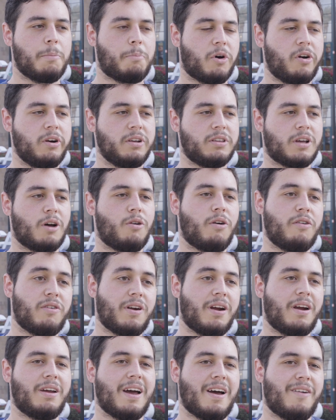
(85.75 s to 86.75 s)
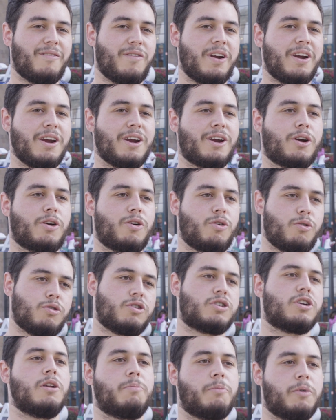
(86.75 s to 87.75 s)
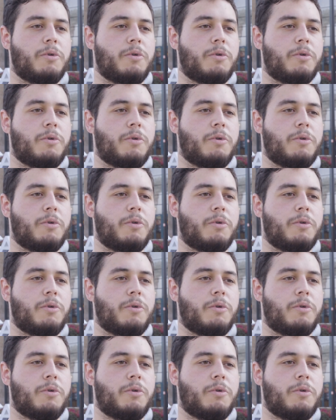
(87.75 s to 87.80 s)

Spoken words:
part, however, a very crucial